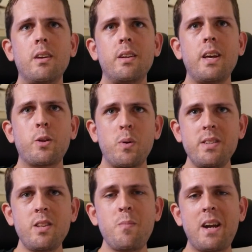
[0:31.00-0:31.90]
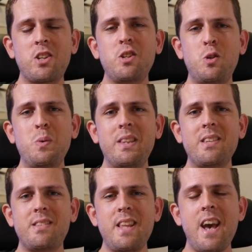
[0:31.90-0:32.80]
Now, the reason I'm actually doing
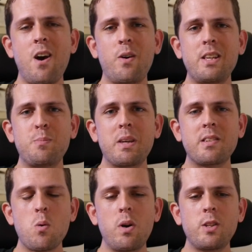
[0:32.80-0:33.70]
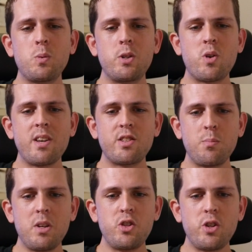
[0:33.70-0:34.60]
this now is because I wanted to address
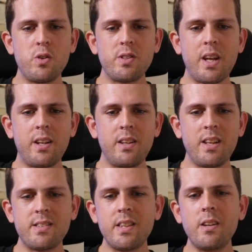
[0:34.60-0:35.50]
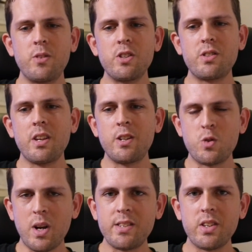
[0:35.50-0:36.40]
some issues, and instead of just
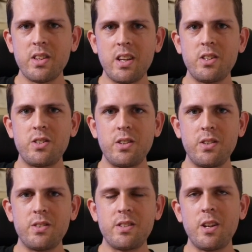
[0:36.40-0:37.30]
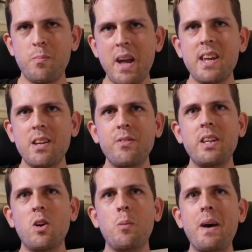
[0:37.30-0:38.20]
addressing the issues, making a
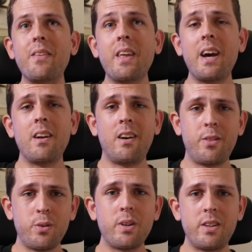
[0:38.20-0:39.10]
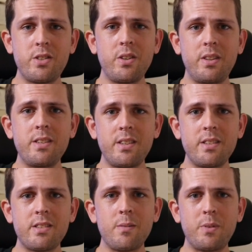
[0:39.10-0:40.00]
video about that, I thought I'd turn this
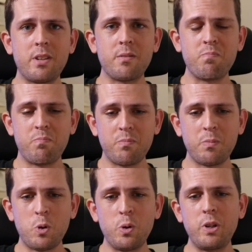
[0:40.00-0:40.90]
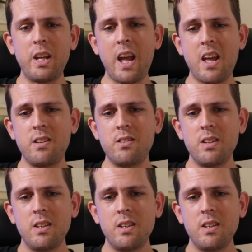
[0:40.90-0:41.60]
into something good, and